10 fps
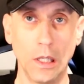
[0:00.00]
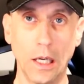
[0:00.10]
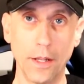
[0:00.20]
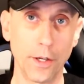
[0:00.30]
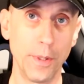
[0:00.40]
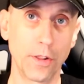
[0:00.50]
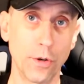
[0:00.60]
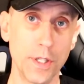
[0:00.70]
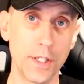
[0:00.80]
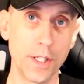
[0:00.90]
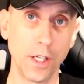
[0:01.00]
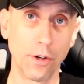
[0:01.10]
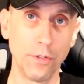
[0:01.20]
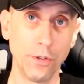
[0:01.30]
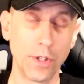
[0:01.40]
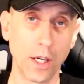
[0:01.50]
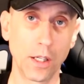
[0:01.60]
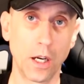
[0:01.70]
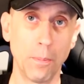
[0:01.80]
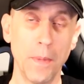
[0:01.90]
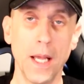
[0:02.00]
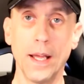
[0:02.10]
That'll be at 13cgunreviews.com.